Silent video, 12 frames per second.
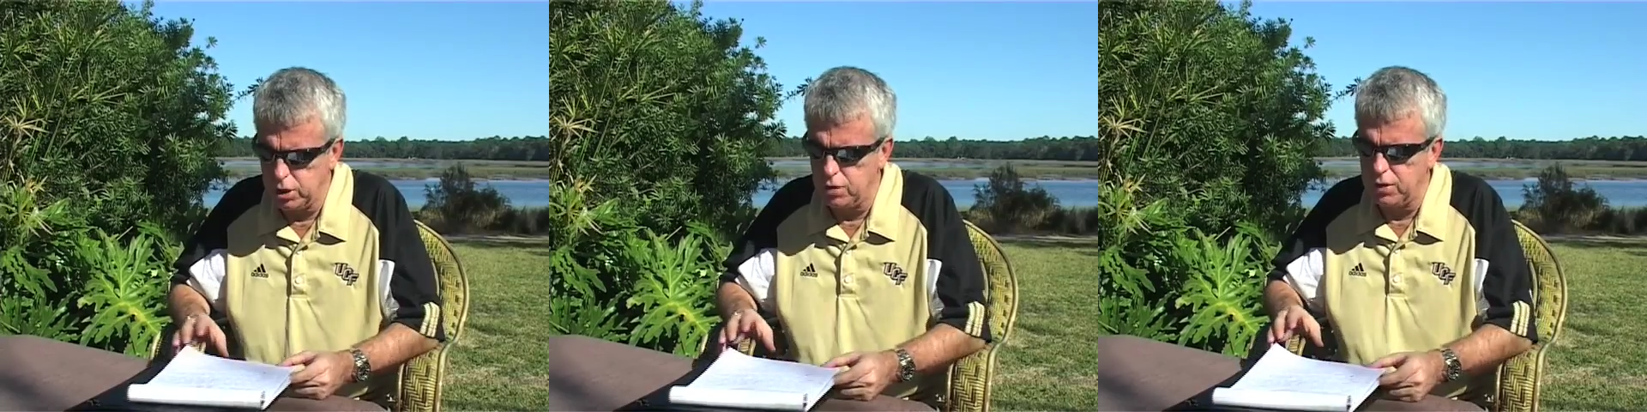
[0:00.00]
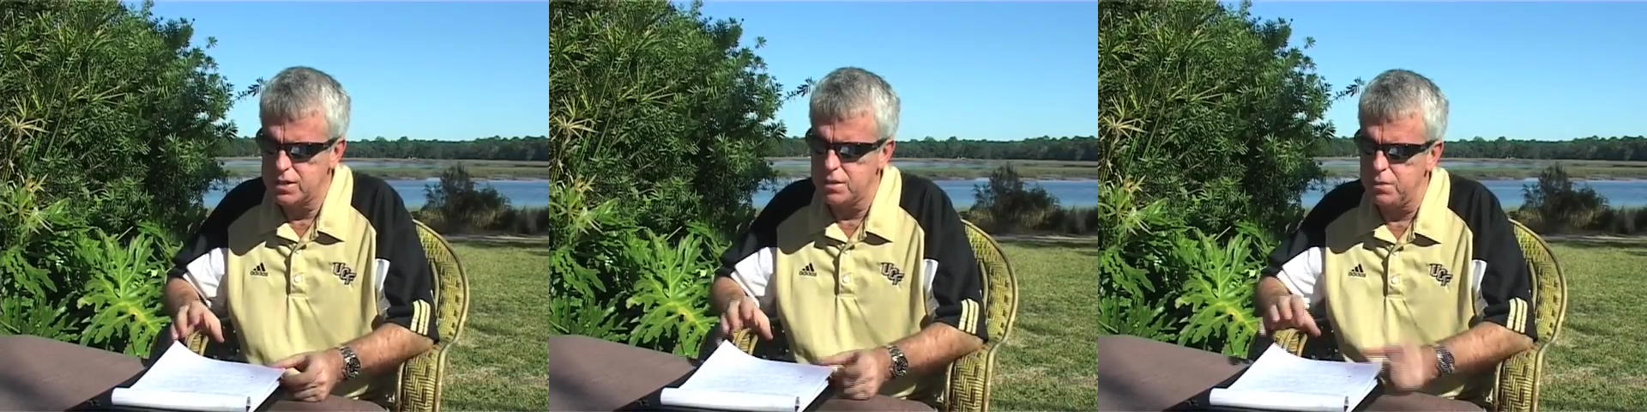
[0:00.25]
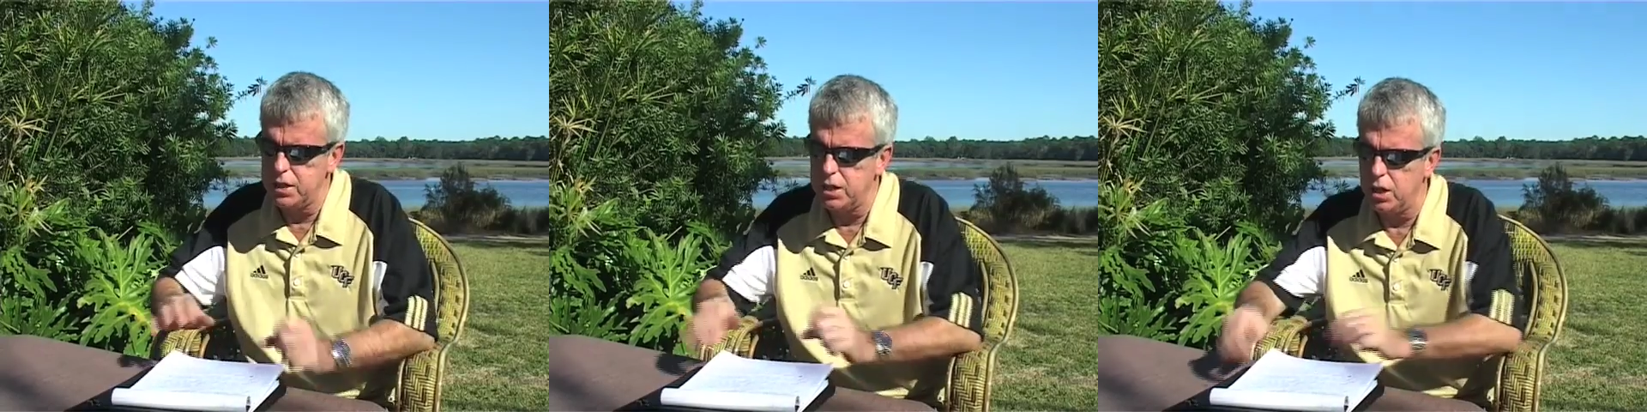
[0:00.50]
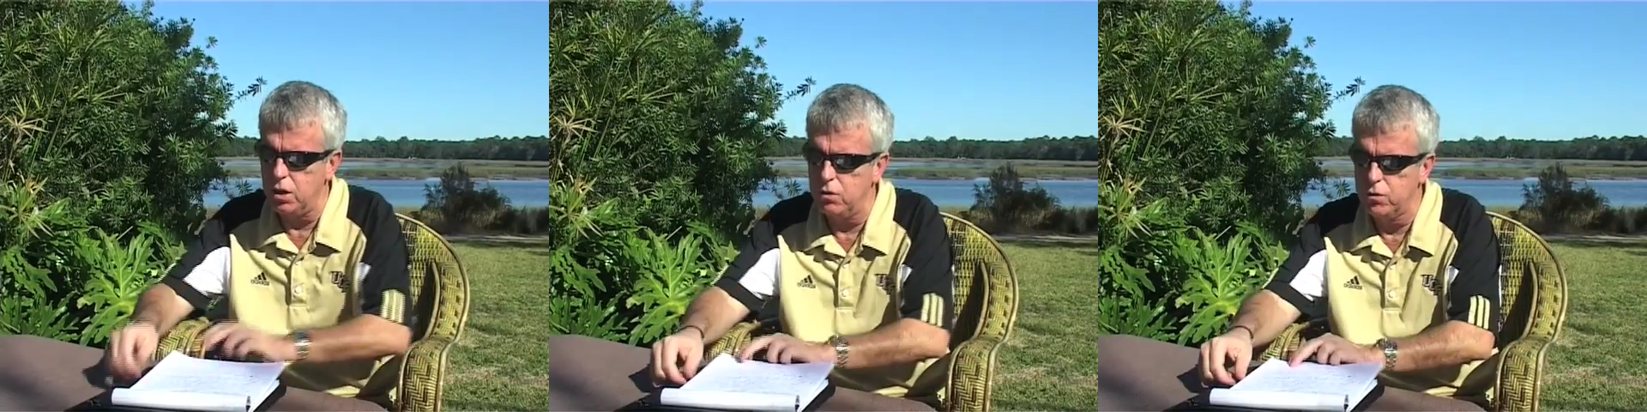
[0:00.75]
so you've let somebody
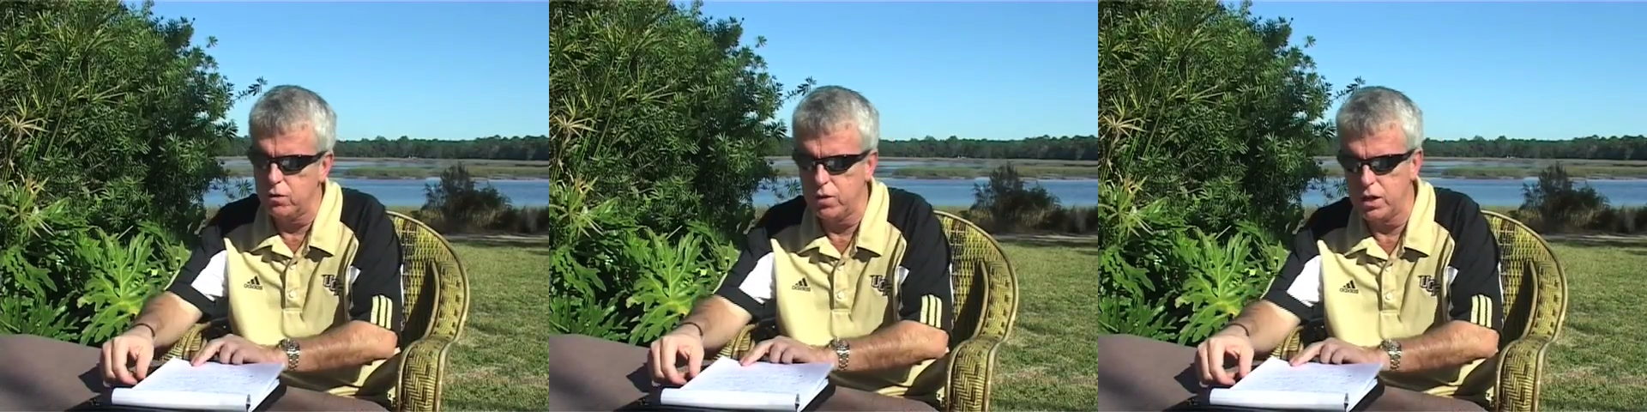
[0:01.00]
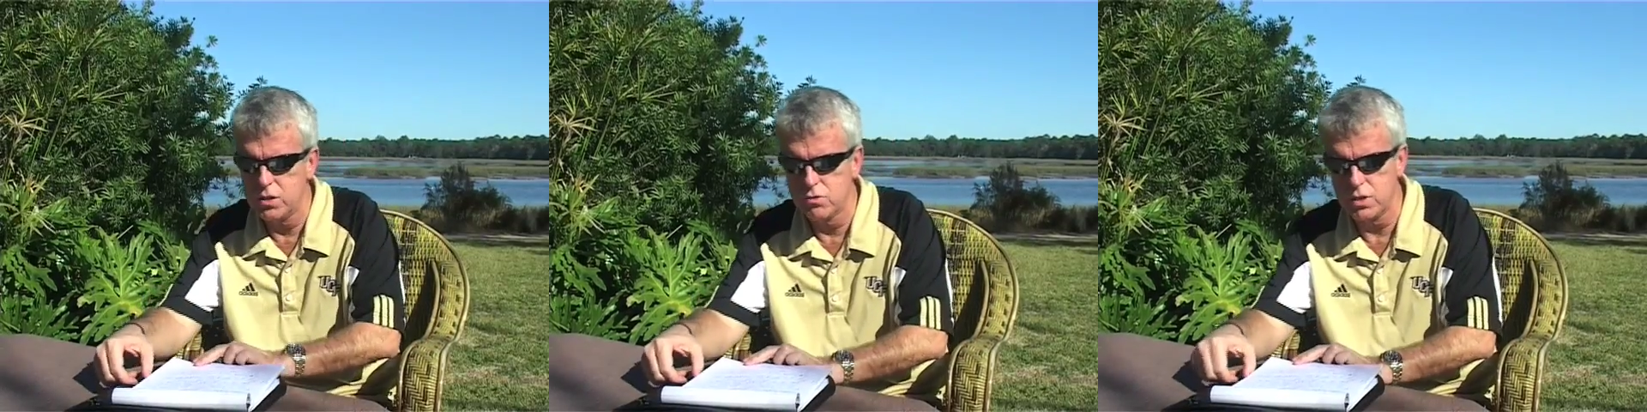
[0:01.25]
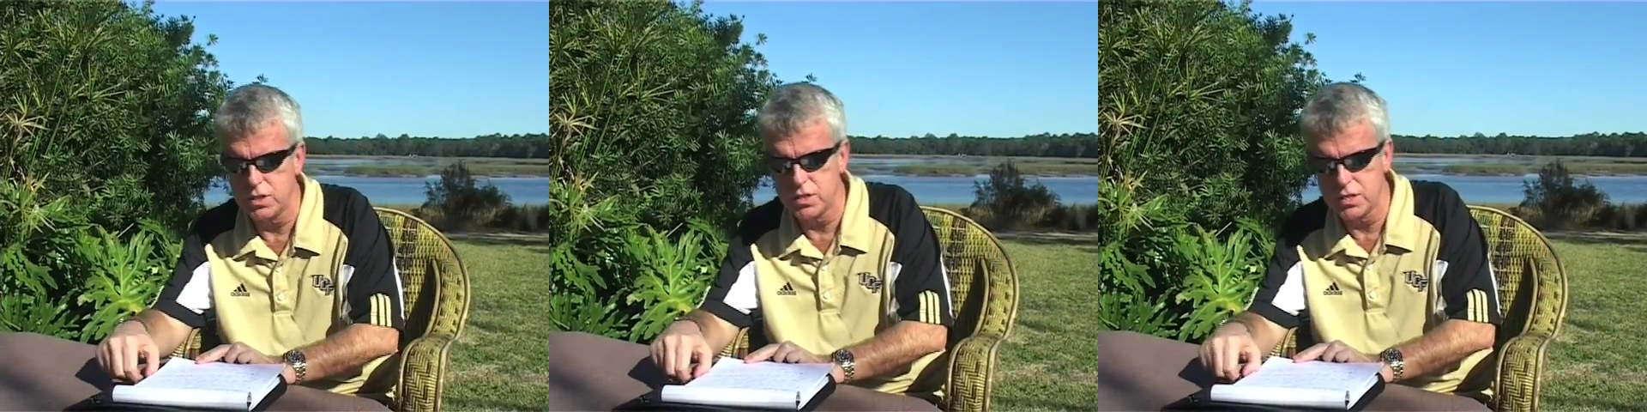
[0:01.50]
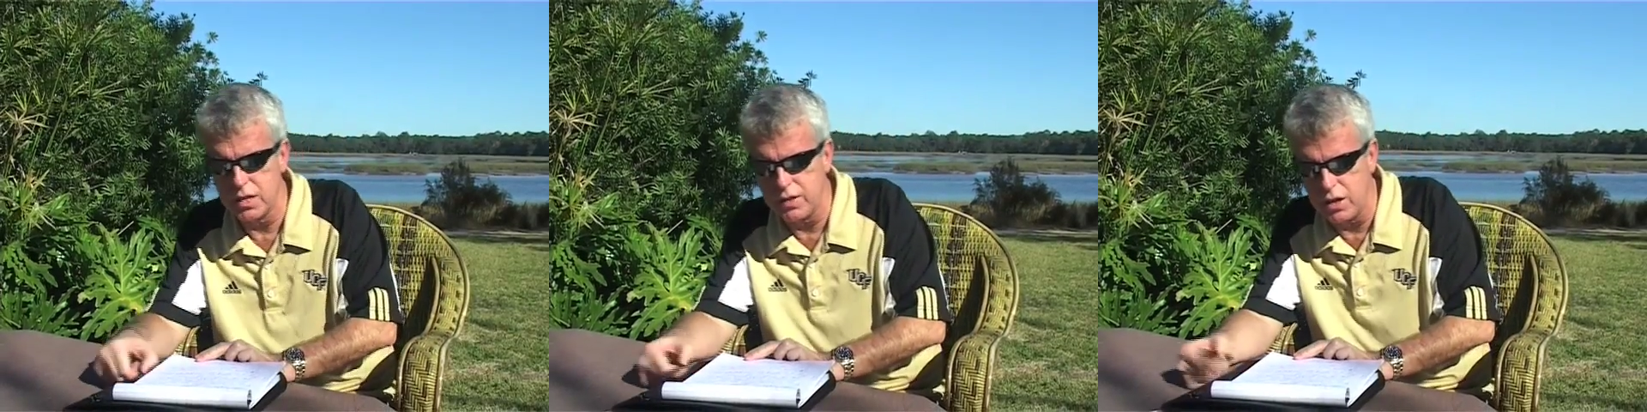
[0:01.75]
go for various
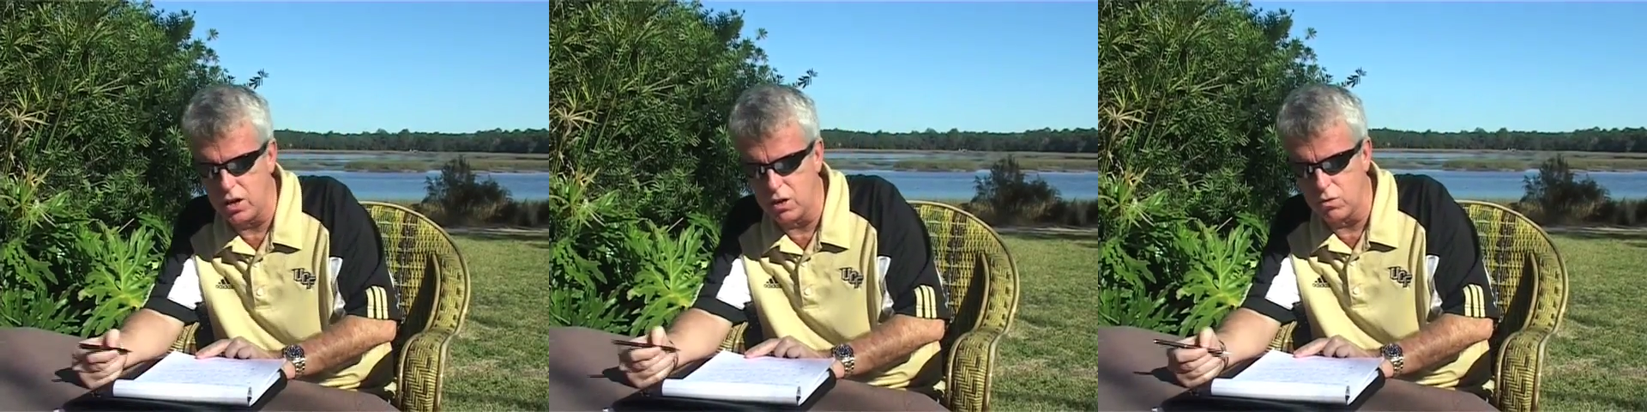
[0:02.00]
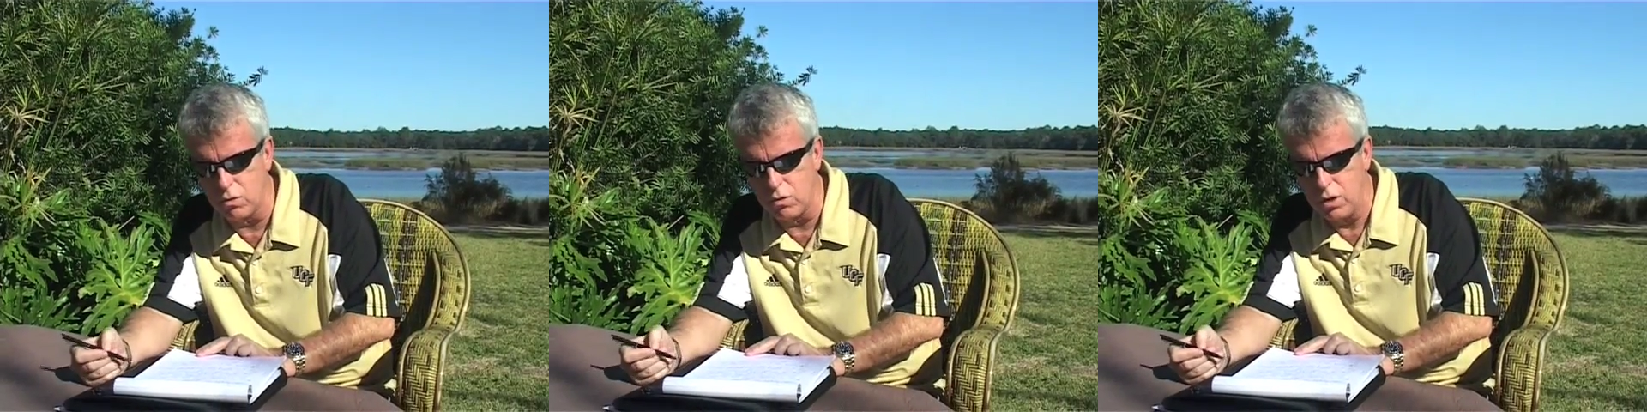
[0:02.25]
reasons and they aren't,